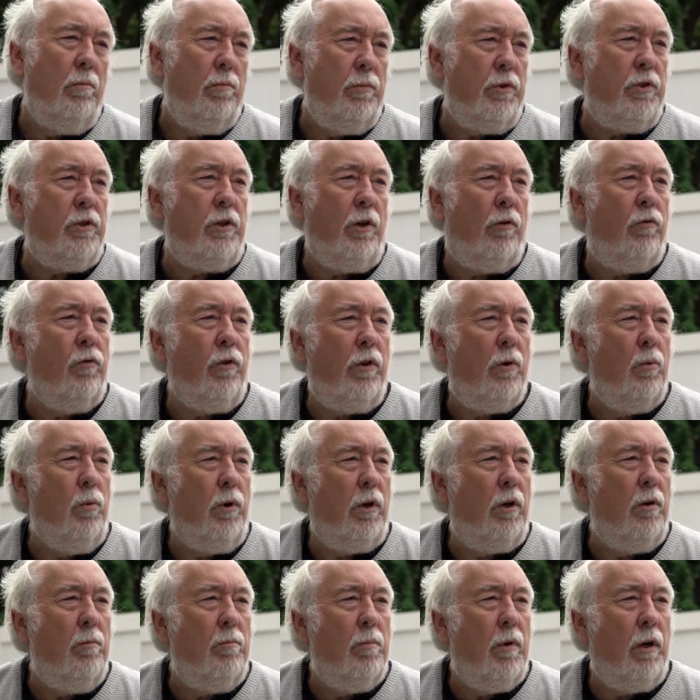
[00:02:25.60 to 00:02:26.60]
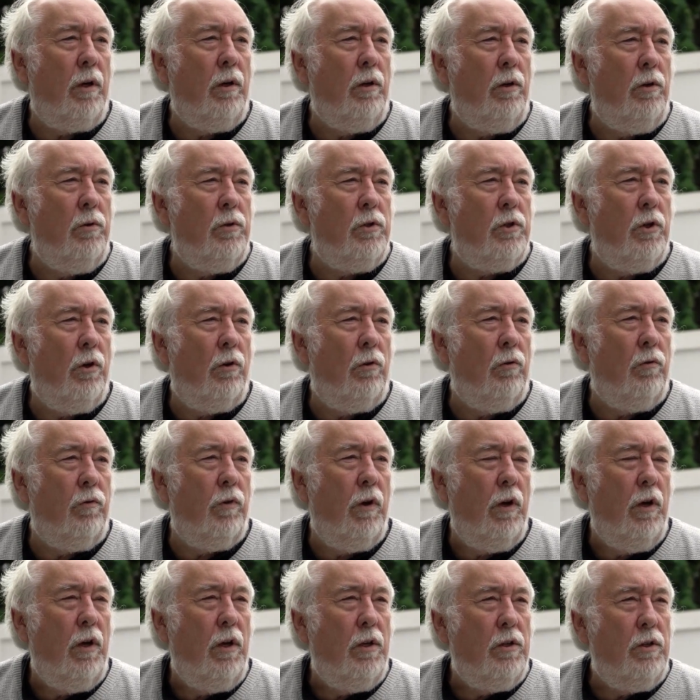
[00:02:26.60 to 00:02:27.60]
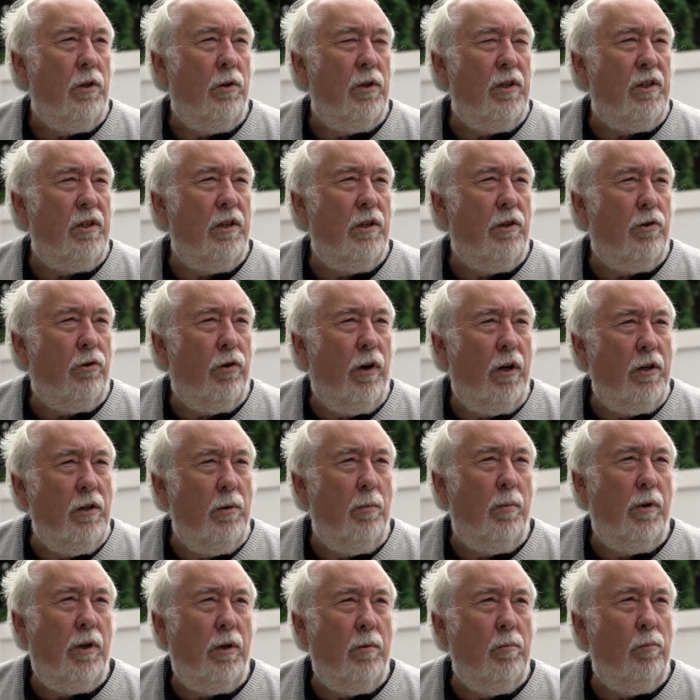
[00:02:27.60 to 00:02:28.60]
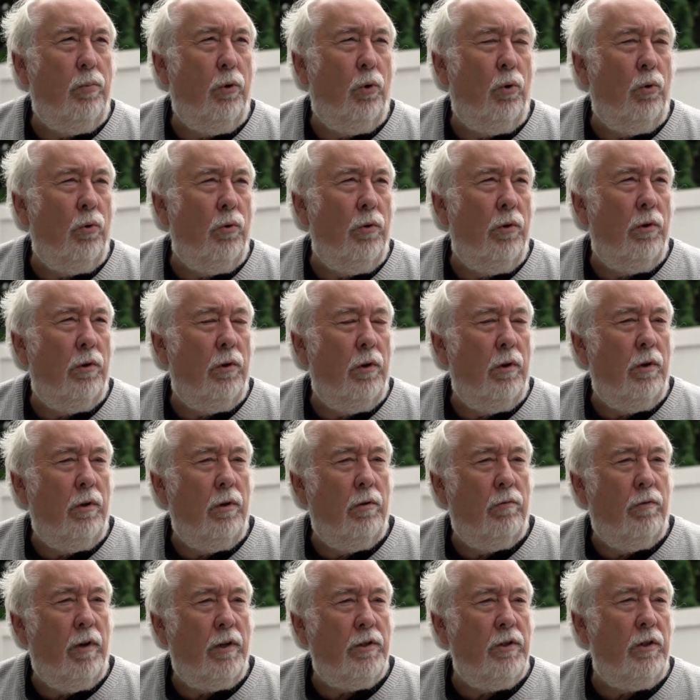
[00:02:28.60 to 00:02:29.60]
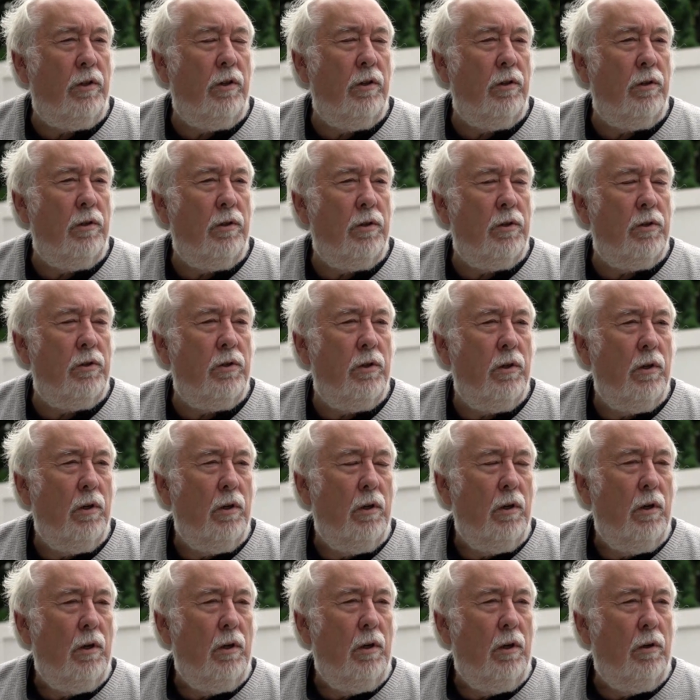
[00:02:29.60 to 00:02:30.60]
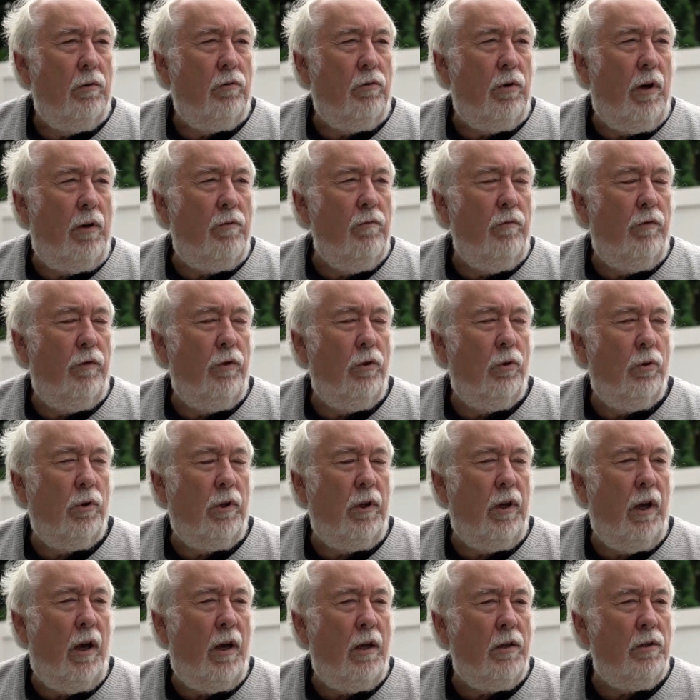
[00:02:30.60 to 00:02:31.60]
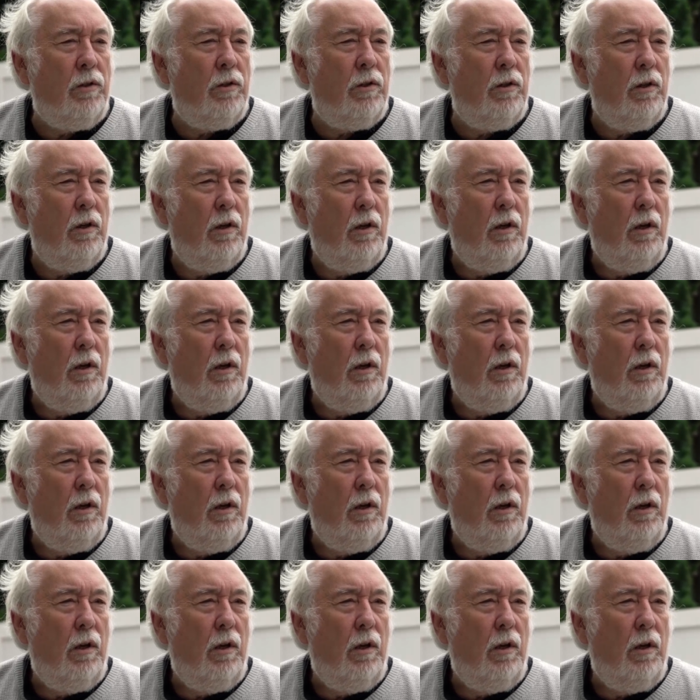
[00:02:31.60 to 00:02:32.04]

stuff that we can make use of. So it's incredibly important that the residents of Grenfell get